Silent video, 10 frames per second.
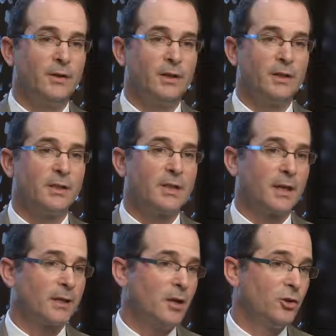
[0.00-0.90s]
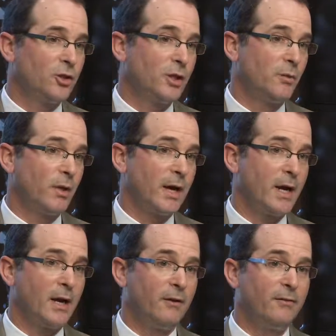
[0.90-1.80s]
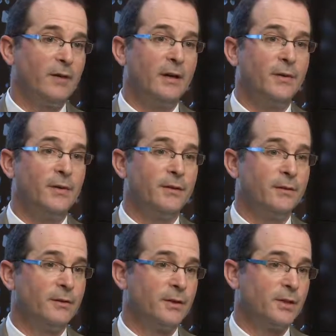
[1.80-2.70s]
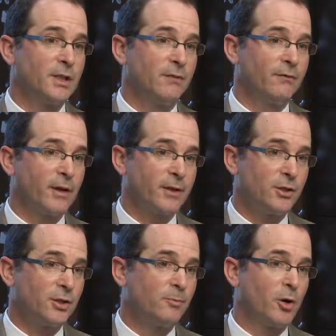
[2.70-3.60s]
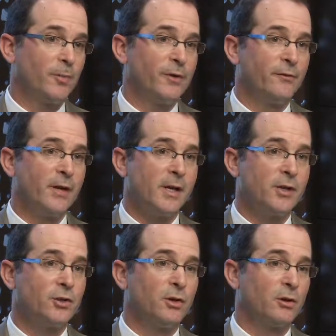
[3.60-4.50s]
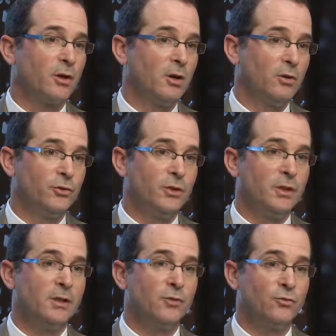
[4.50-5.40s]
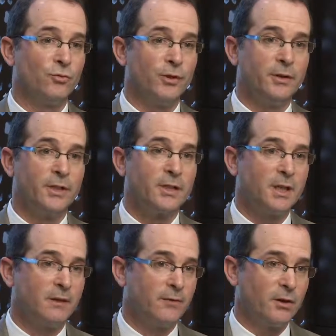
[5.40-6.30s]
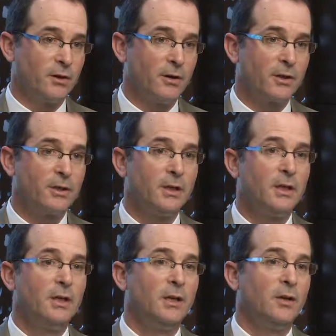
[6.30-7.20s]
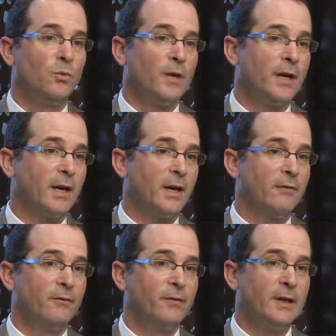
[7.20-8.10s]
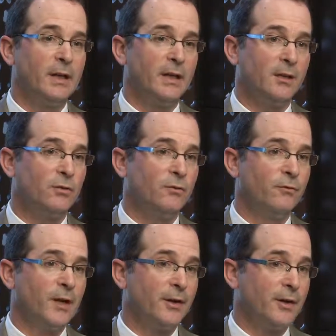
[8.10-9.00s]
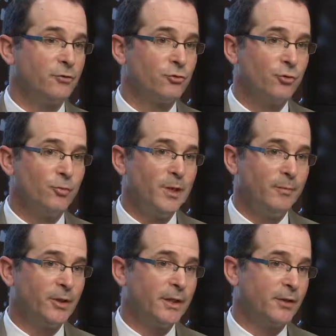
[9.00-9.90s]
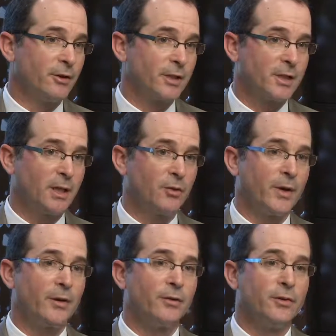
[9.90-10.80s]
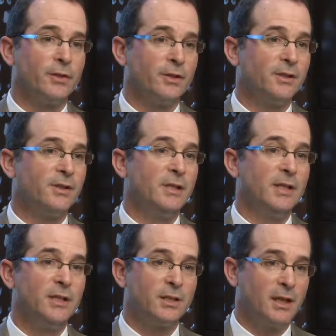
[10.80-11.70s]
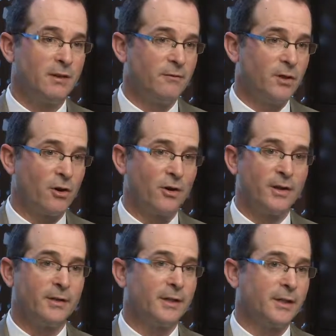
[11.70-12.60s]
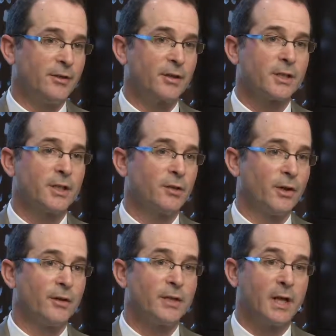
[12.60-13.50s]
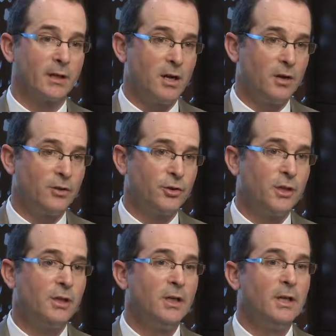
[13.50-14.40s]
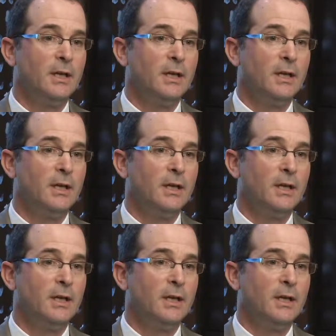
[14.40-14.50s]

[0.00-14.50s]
The technology that we have at the St. Francis Department of Radiation Oncology is really state-of-the-art. We have a Varian TrueBeam linear accelerator. This is the state-of-the-art in linear accelerator technology.